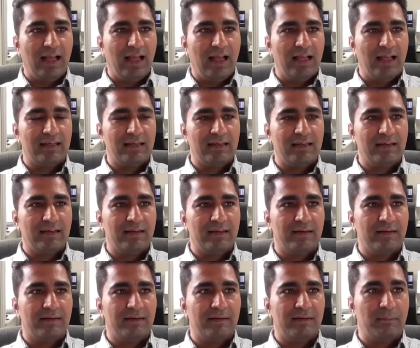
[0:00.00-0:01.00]
And,
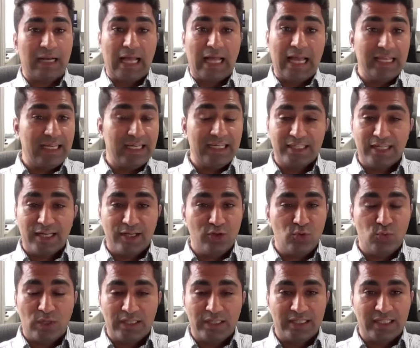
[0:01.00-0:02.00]
but I can tell you
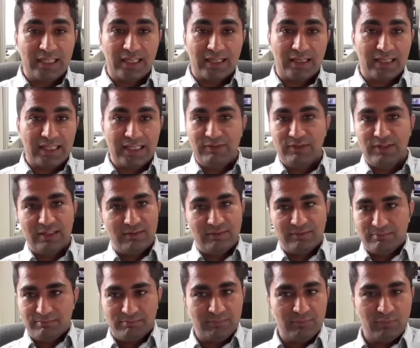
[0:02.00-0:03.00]
one thing,
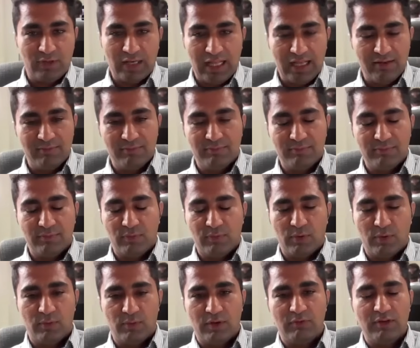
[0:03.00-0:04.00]
even when I,
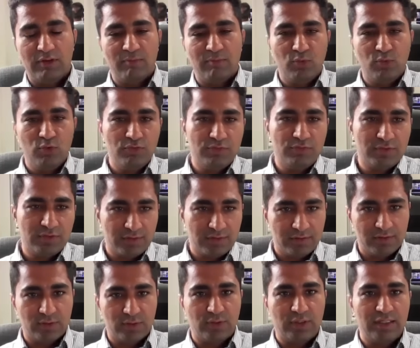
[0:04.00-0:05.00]
when we have moved
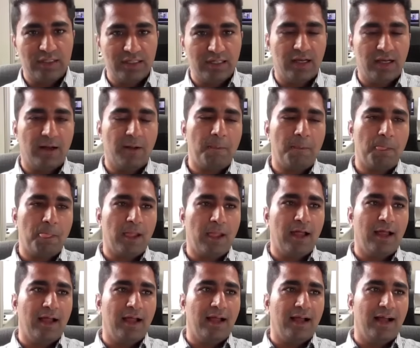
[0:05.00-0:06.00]
to India,
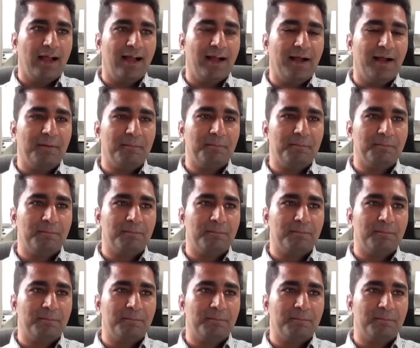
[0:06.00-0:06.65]
I